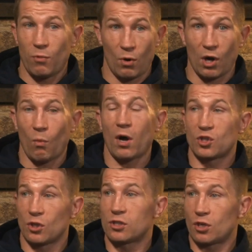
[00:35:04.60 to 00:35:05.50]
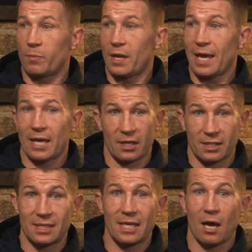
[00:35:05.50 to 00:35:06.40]
But when I watch Ulster play and I
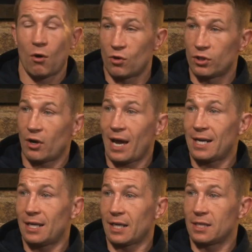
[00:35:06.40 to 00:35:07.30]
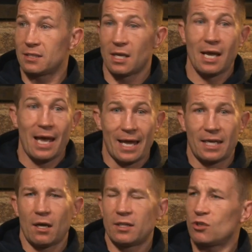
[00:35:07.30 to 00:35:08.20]
see how good their handling is, yeah.
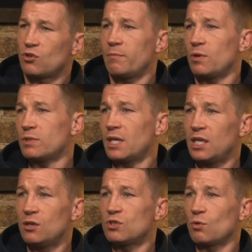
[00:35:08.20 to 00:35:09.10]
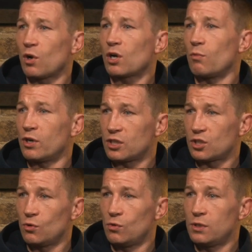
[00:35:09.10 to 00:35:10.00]
and I think Trimby was saying he, he used to work it, in yeah. one of the
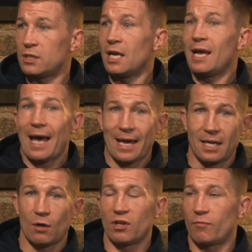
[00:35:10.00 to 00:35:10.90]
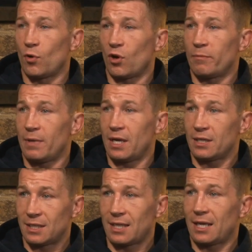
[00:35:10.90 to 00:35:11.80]
schools, mm. and now they've brought him in
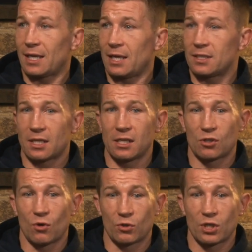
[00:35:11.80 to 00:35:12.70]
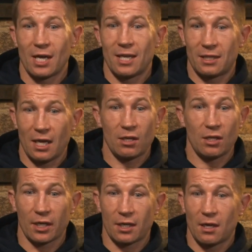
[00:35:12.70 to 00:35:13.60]
as a dedicated skills coach. They
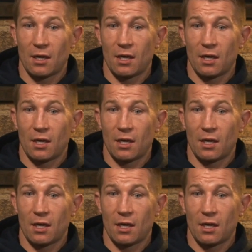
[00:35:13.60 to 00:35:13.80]
like.